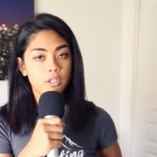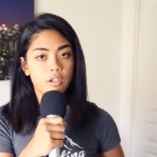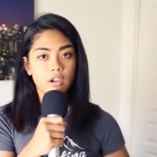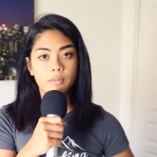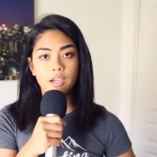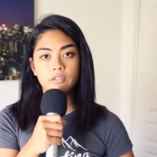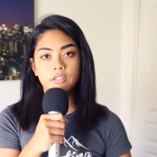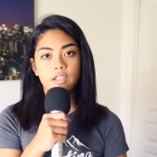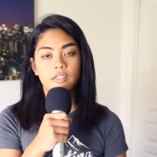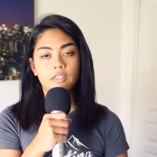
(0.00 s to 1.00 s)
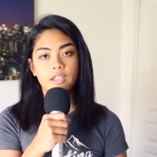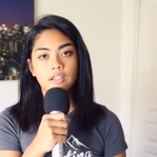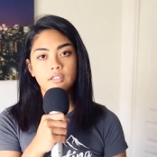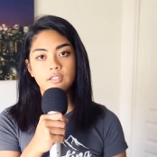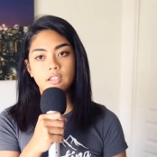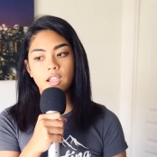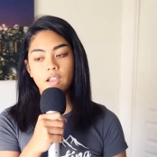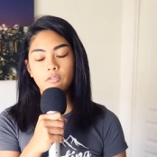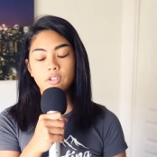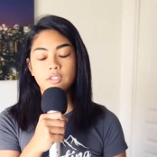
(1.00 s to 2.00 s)
We talk about things
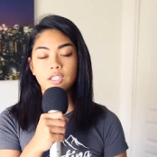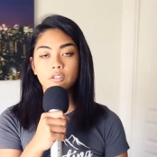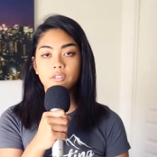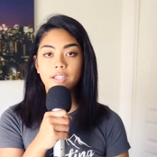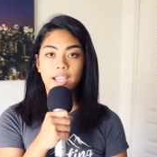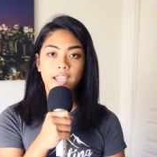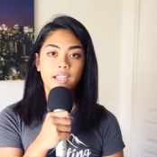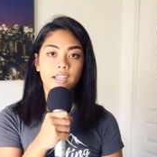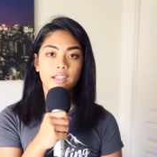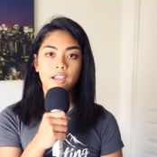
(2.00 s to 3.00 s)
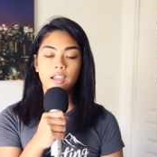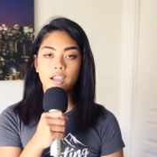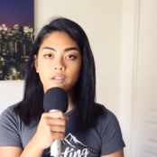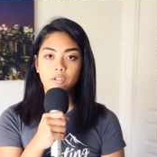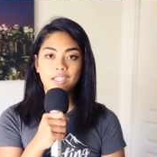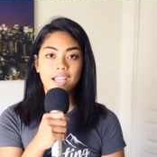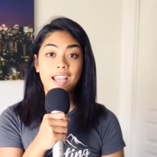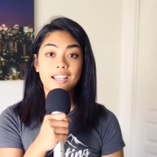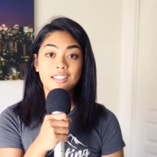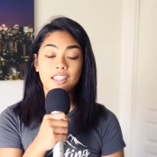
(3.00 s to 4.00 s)
every single day, and every day
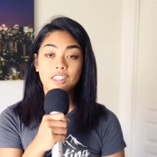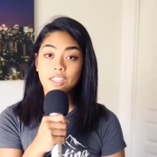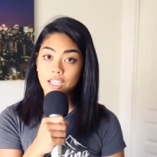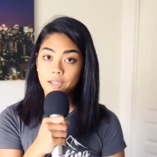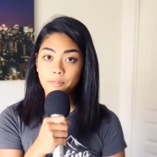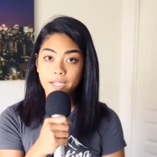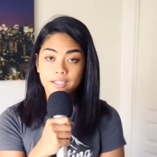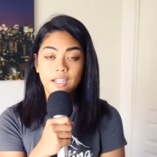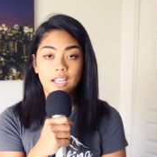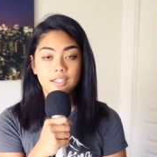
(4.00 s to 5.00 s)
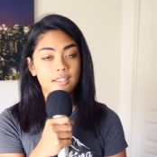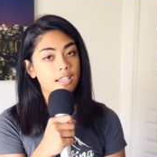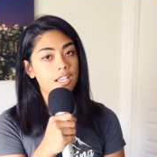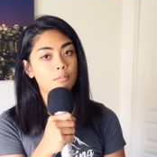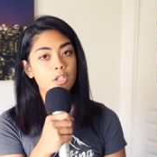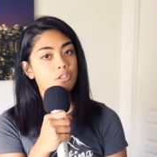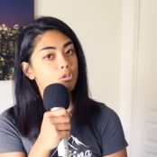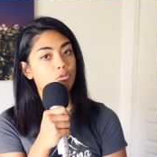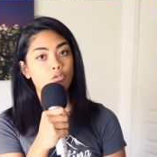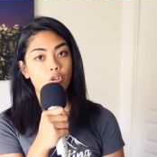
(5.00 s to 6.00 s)
has a theme. And today's theme is
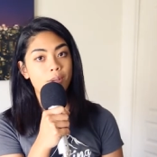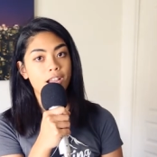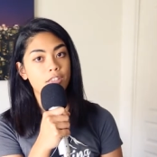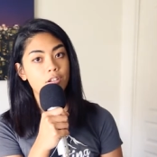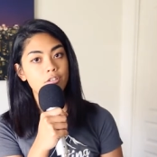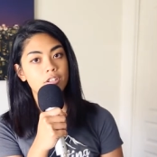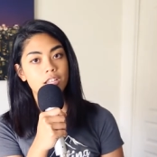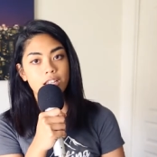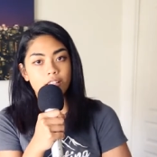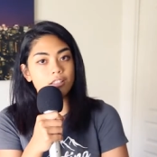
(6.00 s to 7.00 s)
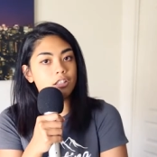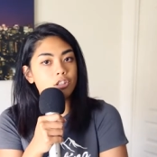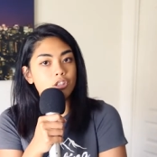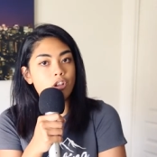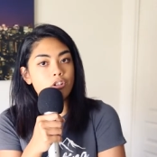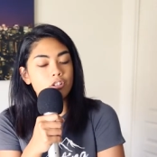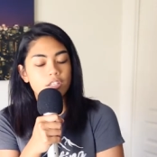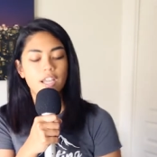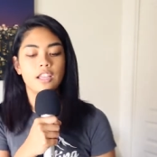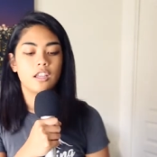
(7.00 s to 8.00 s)
Throwback Thursday because it's
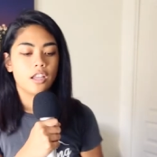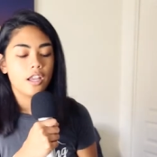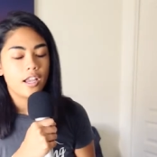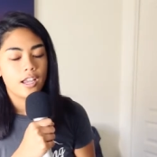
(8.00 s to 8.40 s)
Thursday.